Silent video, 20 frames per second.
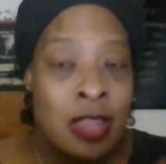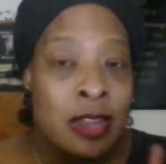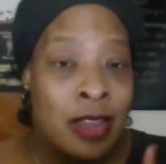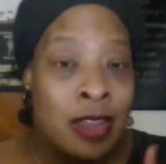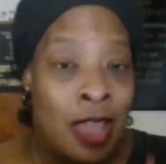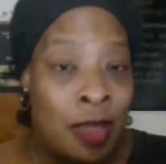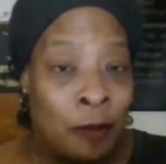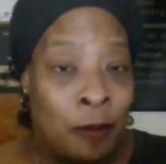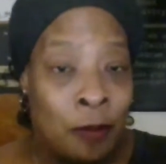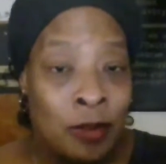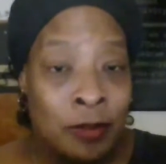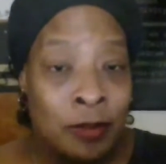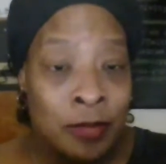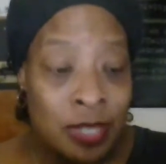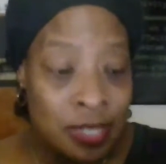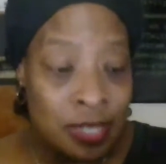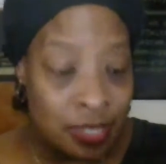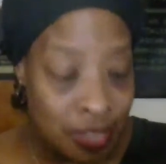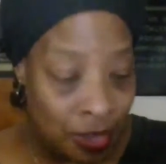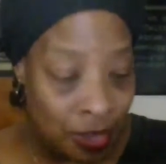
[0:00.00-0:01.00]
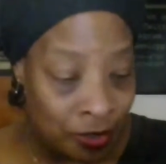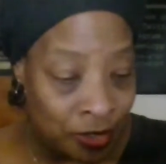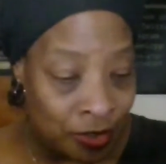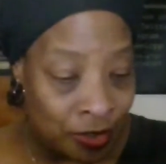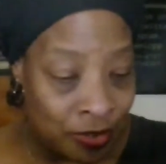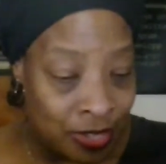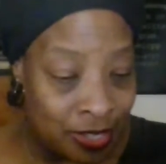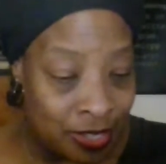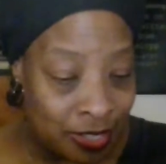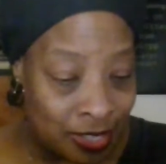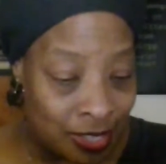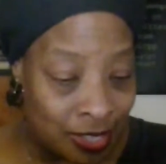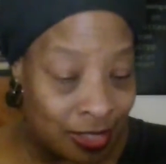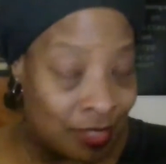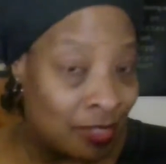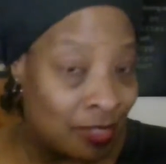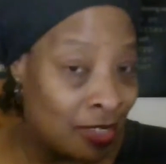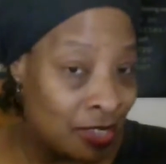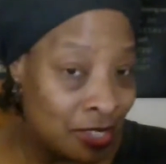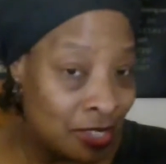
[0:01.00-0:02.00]
Now, what I'm going to tell you is that
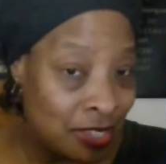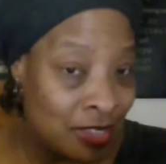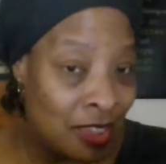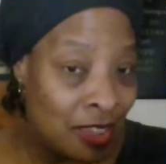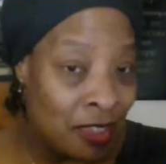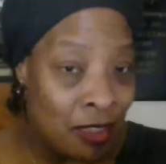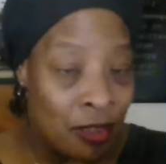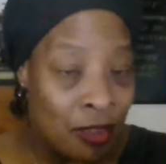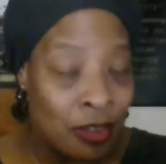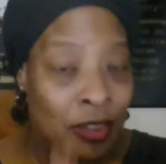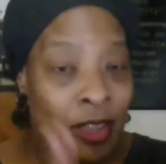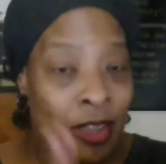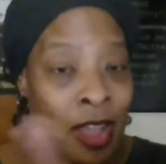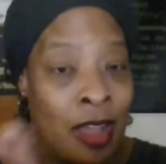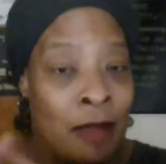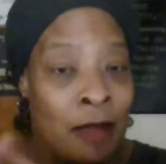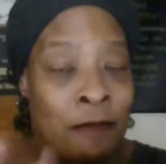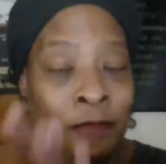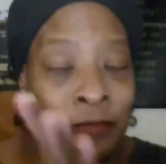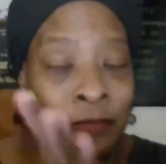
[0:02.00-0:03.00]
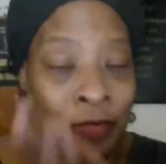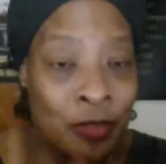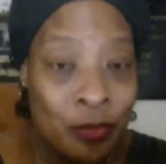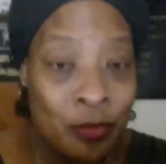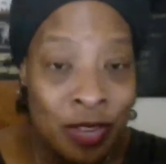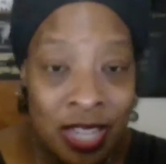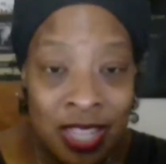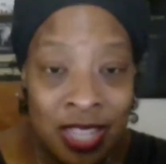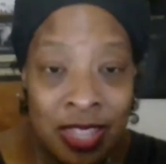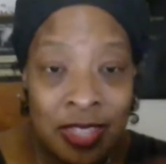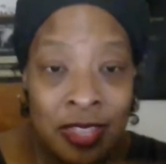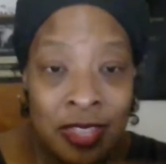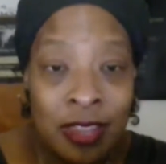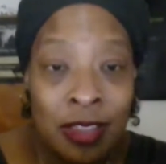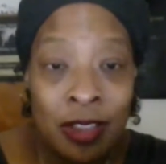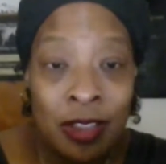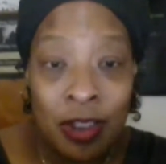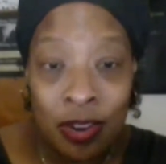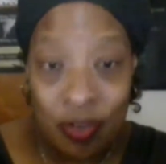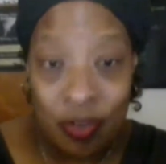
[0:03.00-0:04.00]
this wreath
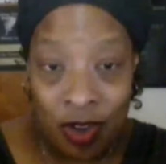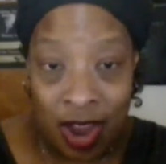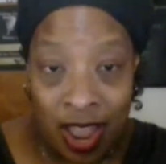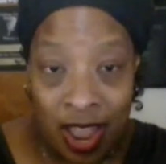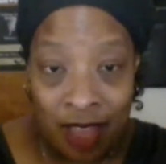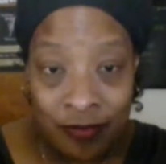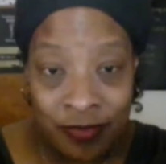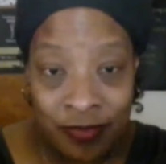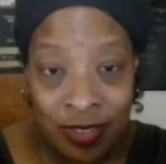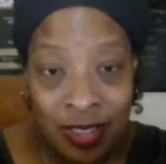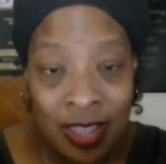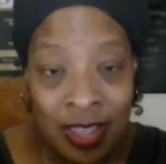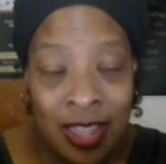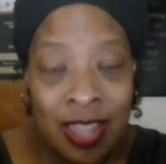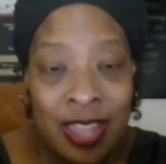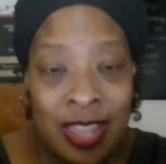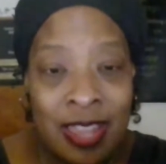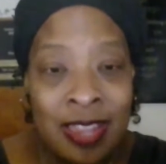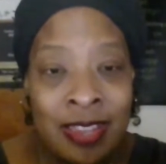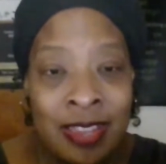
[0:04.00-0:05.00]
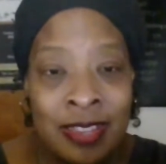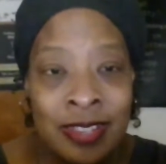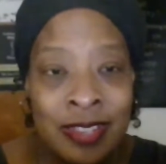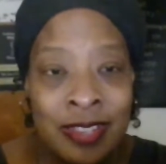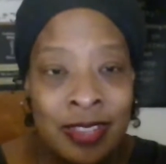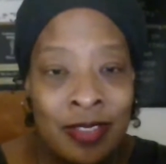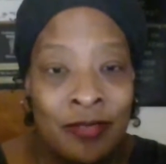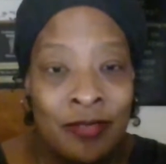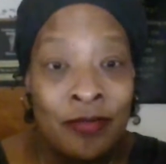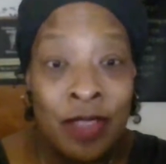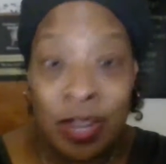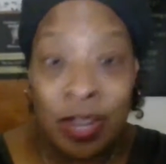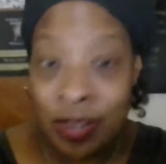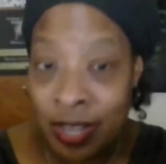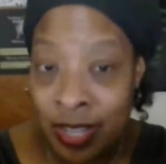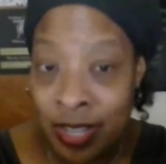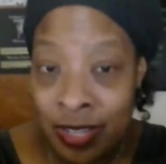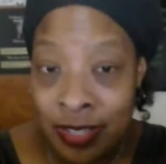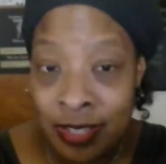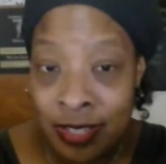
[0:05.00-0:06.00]
craft is
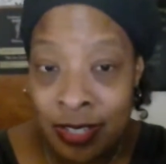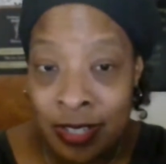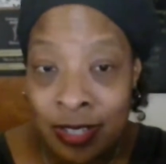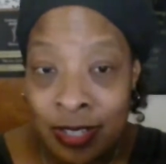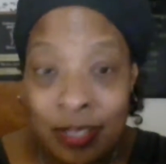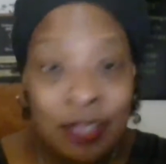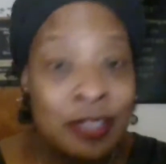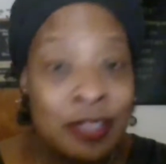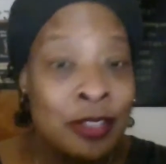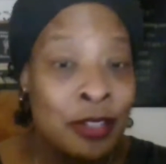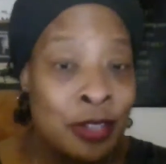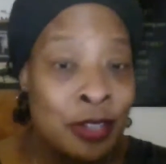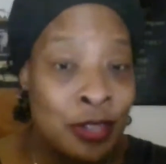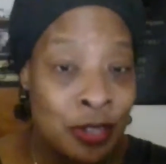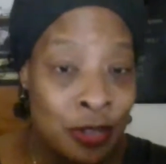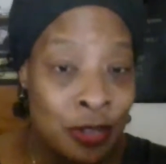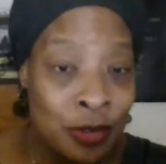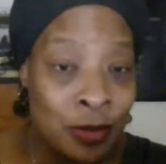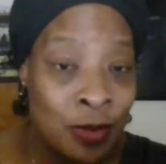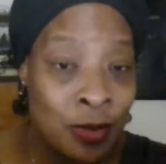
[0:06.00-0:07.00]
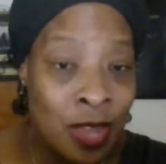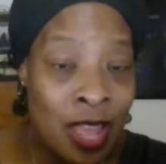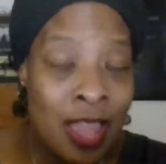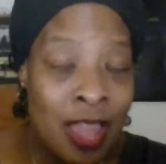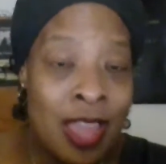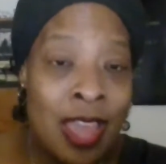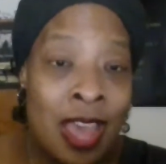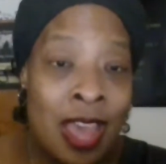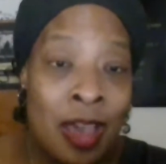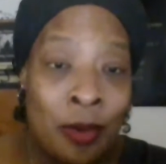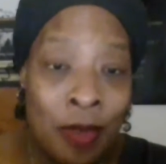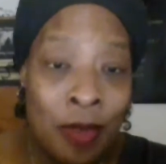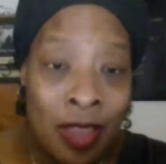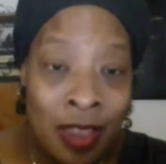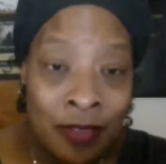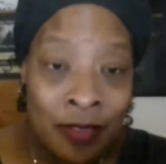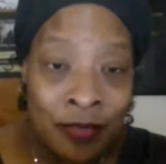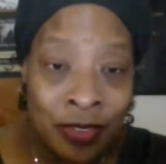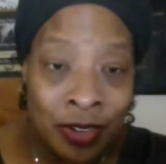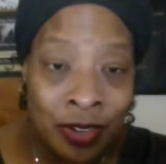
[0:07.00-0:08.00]
very easy to do.
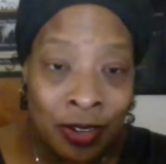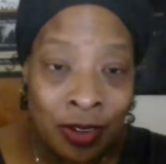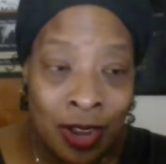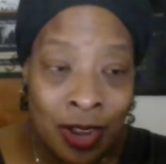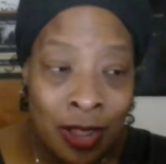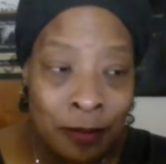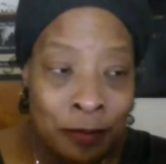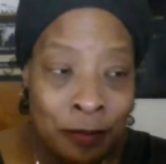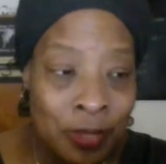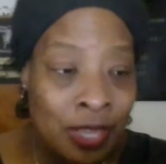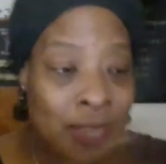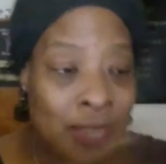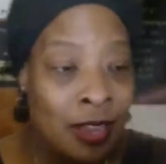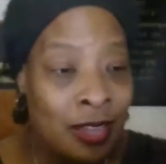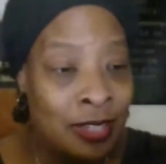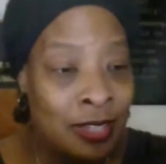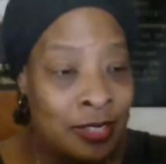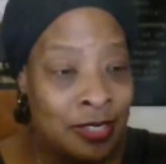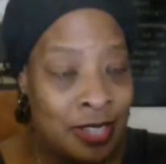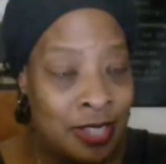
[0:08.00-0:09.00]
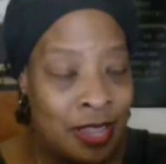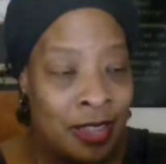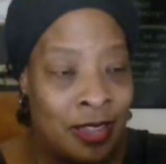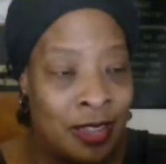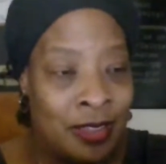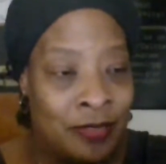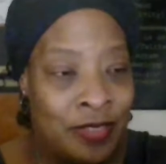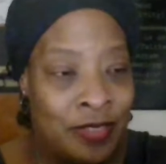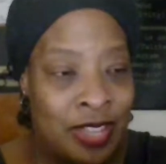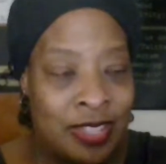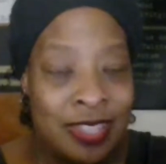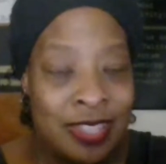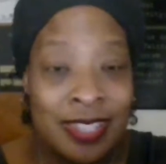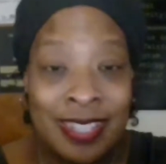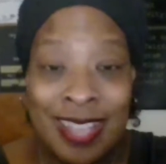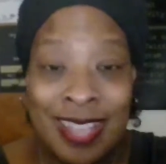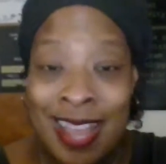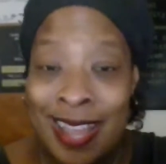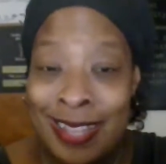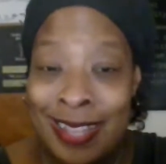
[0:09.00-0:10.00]
However, because of the
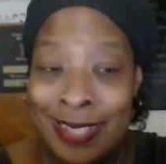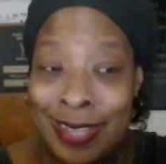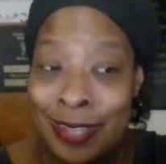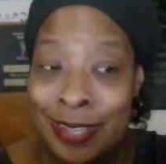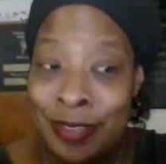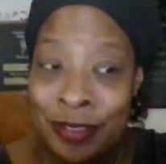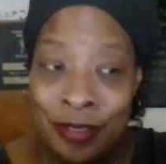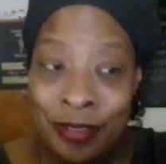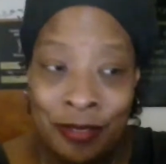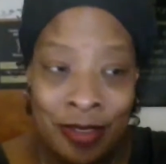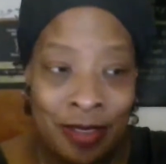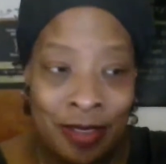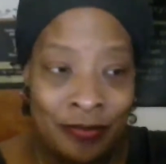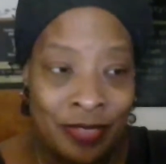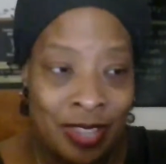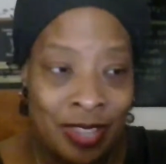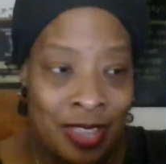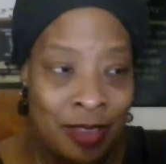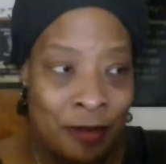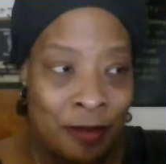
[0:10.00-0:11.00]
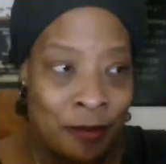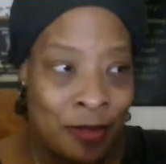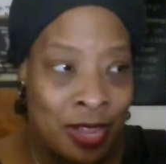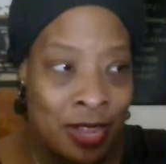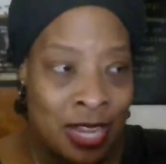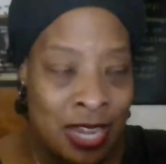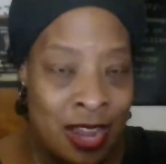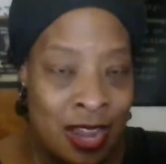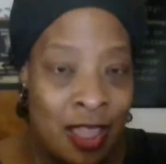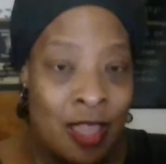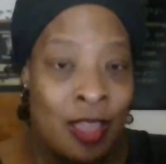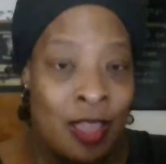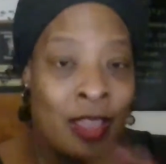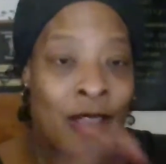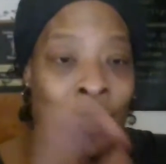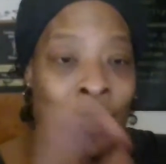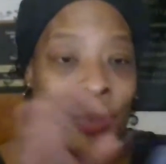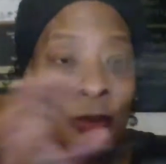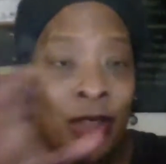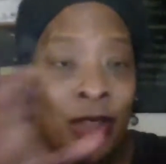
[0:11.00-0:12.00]
size, and you don't have to get
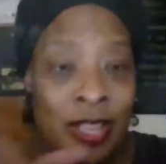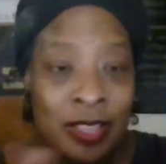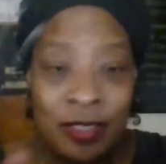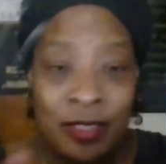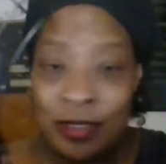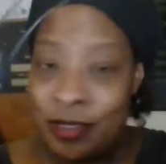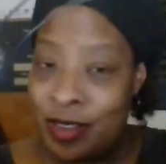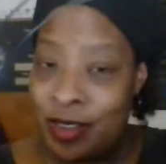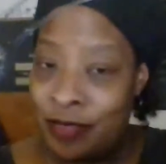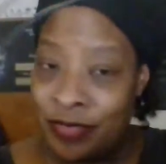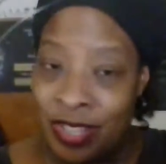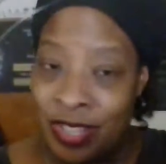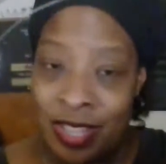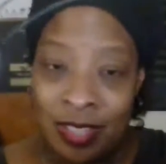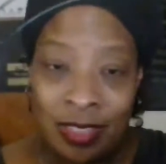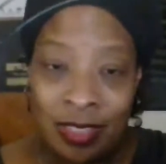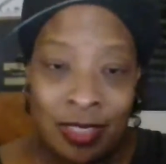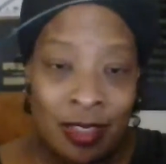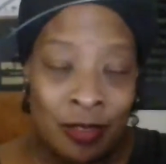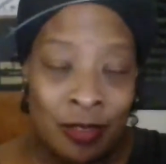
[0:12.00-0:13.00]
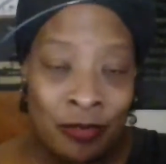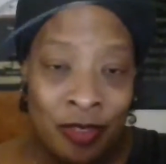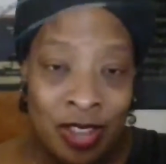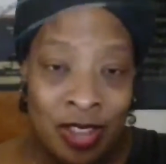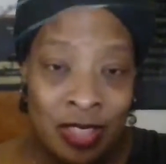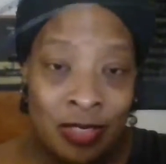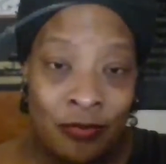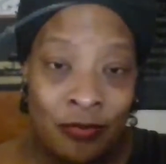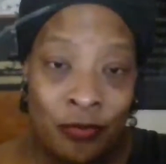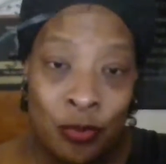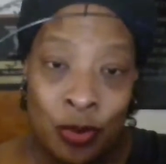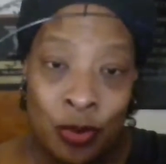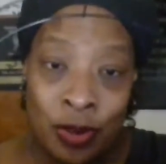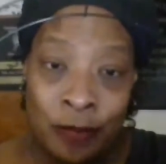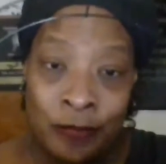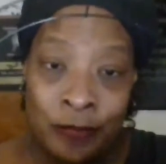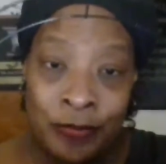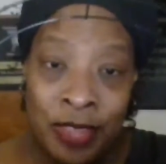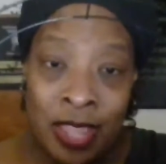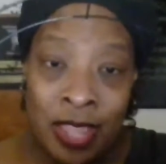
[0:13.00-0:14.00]
you don't have to get a wreath
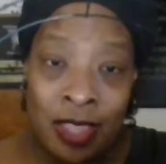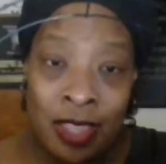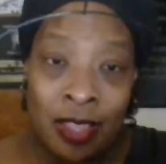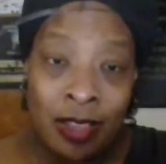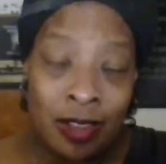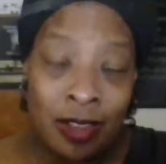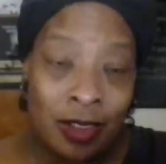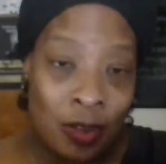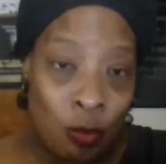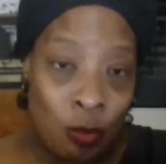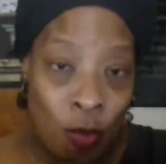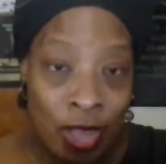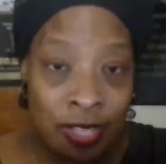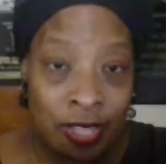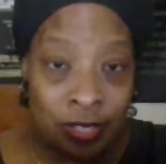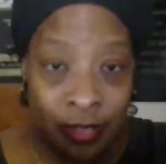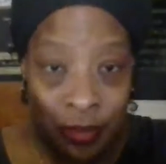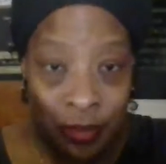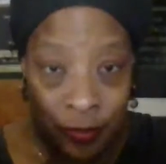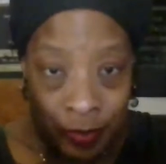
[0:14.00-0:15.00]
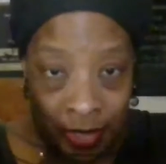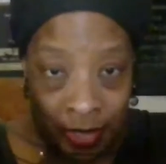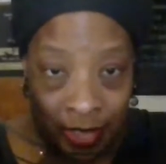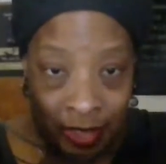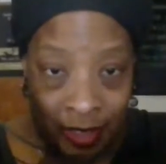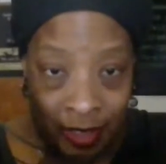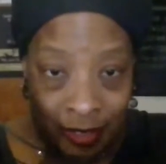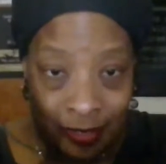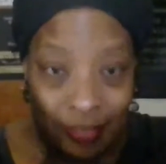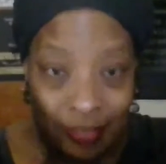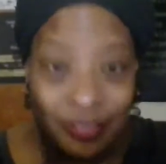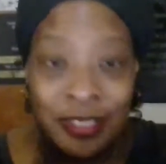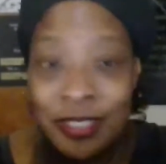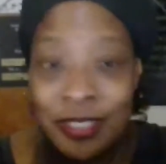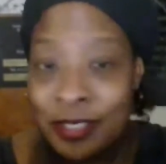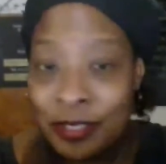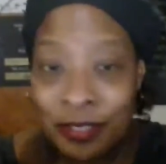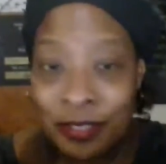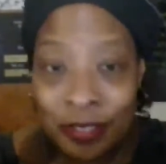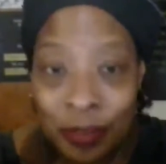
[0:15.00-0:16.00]
form quite so big. You
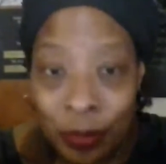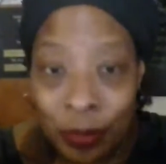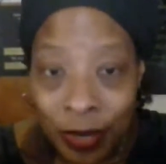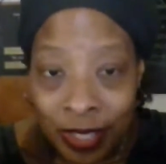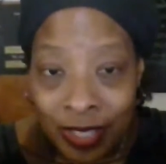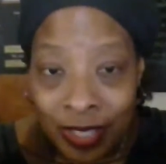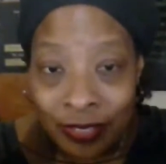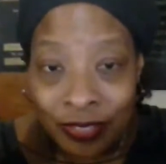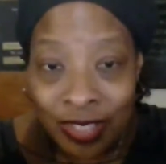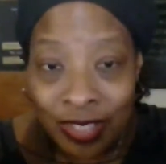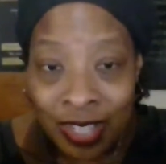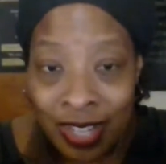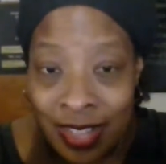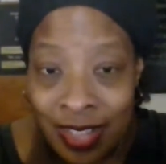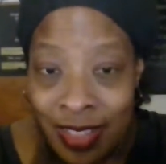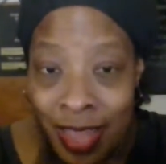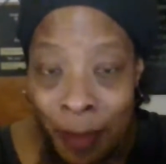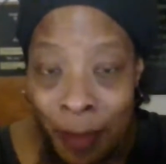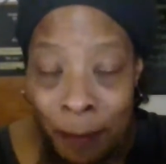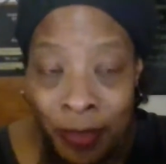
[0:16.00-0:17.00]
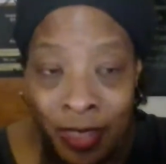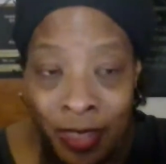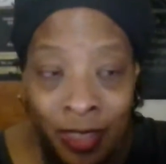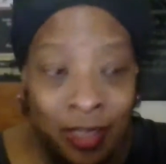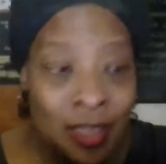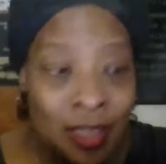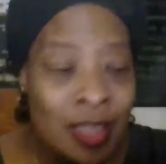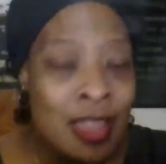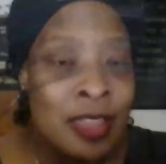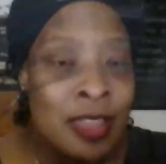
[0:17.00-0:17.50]
don't quite have to get it that big.